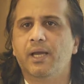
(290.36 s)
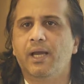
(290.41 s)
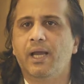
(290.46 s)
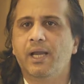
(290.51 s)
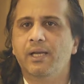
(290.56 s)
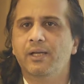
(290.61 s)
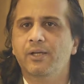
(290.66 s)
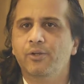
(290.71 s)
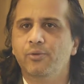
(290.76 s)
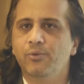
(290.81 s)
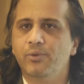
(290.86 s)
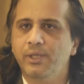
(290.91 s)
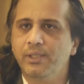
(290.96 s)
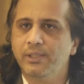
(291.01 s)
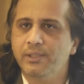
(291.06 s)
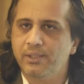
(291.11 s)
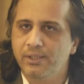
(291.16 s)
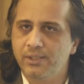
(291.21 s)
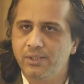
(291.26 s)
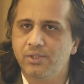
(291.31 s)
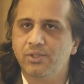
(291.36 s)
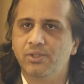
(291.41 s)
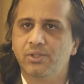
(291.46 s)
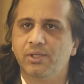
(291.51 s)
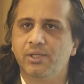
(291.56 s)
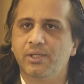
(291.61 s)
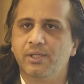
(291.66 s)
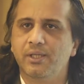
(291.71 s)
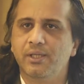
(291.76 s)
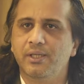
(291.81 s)
And during this
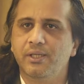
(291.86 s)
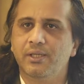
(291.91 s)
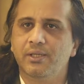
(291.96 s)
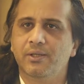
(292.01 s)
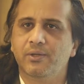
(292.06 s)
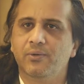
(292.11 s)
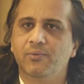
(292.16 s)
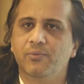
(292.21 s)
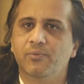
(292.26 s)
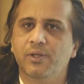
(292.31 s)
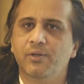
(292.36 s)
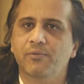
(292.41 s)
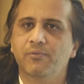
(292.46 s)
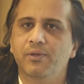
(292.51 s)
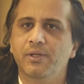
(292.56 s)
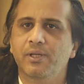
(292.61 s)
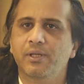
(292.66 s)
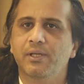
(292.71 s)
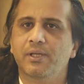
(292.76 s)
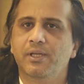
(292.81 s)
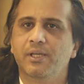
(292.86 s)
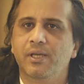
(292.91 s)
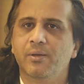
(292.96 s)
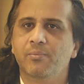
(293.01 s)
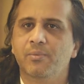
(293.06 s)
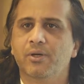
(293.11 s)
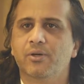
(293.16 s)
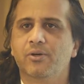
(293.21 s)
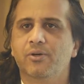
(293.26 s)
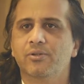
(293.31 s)
journey, when we
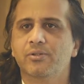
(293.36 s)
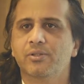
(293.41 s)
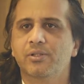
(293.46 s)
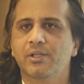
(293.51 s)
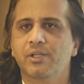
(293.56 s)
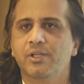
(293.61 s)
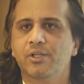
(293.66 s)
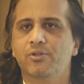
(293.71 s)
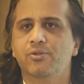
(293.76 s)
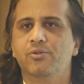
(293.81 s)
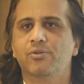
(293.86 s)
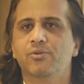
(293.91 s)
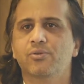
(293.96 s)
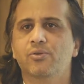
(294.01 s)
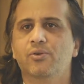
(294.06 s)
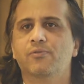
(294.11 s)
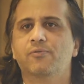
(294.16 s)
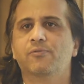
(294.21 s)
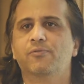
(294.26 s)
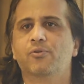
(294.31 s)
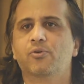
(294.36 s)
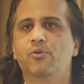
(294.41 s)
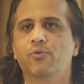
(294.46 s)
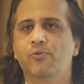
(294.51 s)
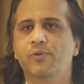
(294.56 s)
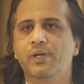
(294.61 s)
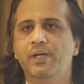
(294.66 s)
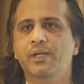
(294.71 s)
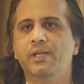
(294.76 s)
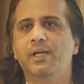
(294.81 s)
came across the issue of
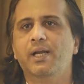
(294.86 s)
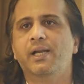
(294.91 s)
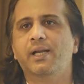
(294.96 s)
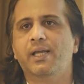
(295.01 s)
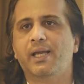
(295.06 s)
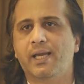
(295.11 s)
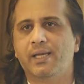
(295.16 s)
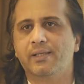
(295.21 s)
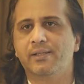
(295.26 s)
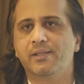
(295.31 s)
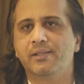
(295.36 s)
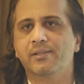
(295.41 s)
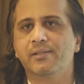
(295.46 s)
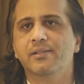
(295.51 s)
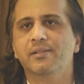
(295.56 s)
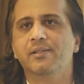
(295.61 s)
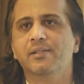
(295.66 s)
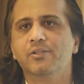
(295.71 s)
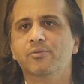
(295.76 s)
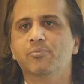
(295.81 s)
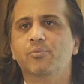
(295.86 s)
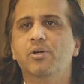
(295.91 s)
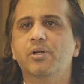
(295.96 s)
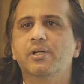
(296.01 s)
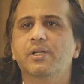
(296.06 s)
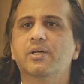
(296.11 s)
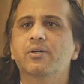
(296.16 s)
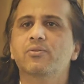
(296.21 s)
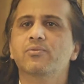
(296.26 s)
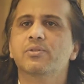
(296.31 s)
COVID and access in these small
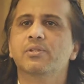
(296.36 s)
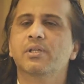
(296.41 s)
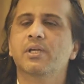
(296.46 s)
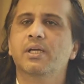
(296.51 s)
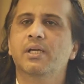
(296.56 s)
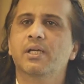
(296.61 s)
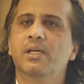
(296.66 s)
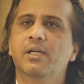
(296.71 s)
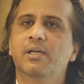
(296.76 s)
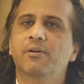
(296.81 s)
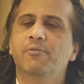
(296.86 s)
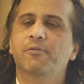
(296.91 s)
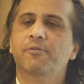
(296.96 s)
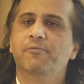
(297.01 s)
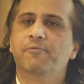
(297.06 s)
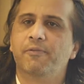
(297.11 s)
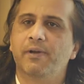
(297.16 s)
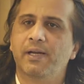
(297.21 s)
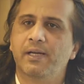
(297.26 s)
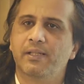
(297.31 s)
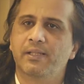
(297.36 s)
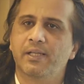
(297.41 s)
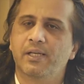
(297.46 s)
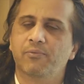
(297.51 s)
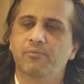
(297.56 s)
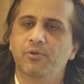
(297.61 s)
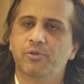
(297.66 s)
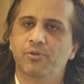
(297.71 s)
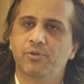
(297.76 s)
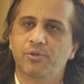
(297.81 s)
towns, we felt
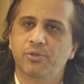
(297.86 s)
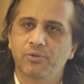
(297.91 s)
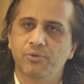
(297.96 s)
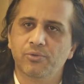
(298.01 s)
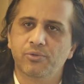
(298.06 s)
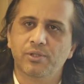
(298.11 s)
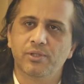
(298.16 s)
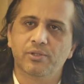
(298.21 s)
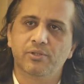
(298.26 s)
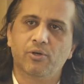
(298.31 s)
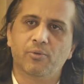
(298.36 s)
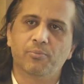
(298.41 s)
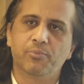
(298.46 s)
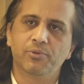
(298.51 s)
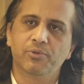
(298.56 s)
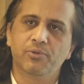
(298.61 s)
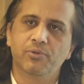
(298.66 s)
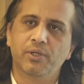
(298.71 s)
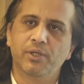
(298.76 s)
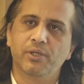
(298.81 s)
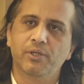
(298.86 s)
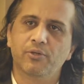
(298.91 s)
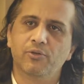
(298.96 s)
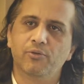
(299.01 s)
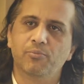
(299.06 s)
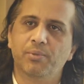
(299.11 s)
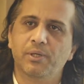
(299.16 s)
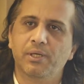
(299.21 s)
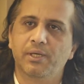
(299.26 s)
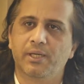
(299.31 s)
that we should use this opportunity to
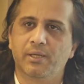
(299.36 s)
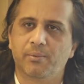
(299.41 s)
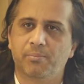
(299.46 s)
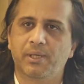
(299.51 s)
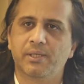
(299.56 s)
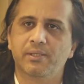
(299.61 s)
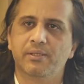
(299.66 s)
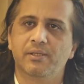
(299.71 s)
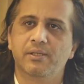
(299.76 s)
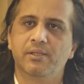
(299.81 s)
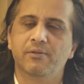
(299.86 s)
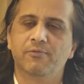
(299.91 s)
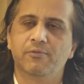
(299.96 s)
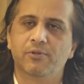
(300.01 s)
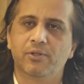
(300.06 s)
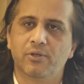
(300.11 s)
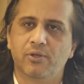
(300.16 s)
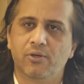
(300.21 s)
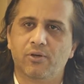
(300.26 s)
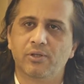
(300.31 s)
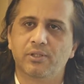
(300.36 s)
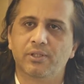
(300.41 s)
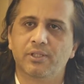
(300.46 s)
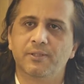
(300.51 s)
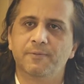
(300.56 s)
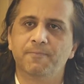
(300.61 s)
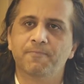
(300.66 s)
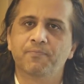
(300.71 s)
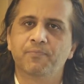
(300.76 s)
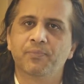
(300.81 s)
build capacity for the long
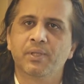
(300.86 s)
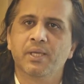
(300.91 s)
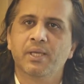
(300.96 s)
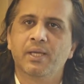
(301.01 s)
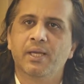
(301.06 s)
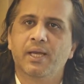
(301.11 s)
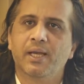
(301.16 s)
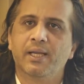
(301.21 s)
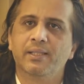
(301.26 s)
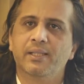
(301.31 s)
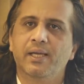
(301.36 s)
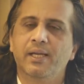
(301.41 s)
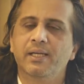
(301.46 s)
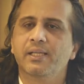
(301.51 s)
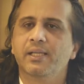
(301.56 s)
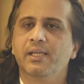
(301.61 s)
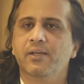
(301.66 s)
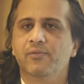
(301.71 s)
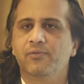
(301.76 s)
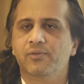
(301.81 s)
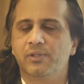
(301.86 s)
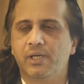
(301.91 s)
term, and that gives